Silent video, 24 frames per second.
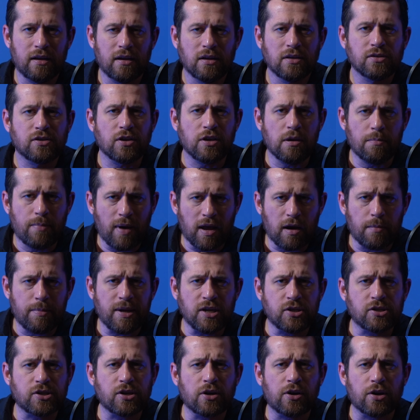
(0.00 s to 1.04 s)
So you better be
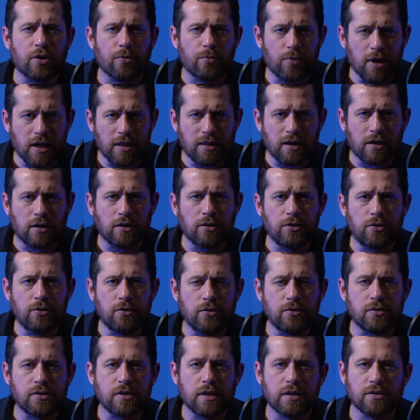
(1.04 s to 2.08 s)
sure to read the
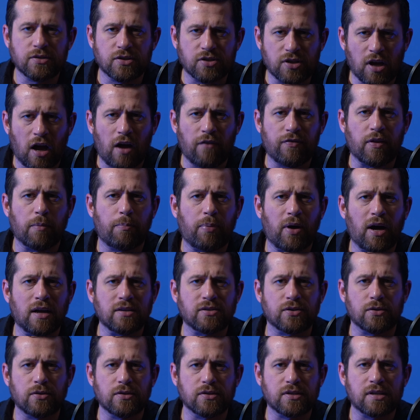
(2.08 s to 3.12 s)
clues and solve the
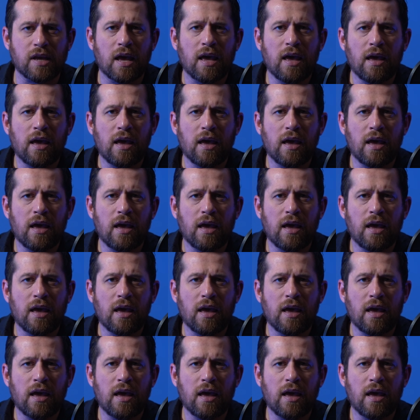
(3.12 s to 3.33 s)
puzzles